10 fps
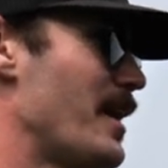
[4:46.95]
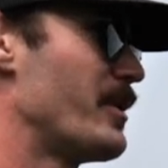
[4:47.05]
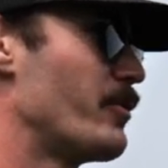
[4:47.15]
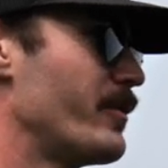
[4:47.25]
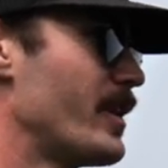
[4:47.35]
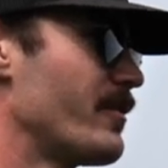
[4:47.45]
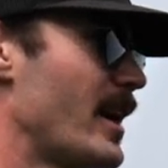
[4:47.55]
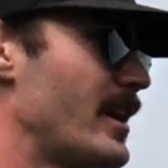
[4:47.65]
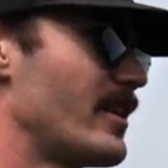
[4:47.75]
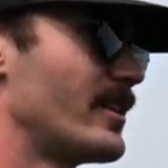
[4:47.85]
I mean, we've never
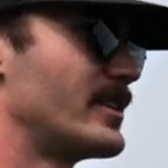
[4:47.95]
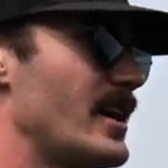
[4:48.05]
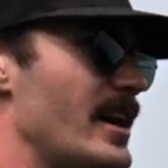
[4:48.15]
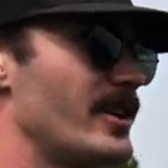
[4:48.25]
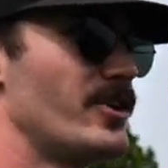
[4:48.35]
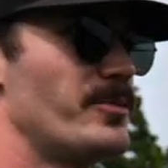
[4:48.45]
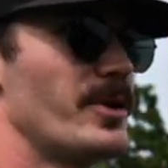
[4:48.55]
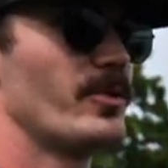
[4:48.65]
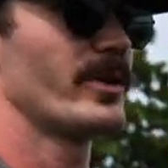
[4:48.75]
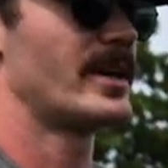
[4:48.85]
had it on a dyno, but we're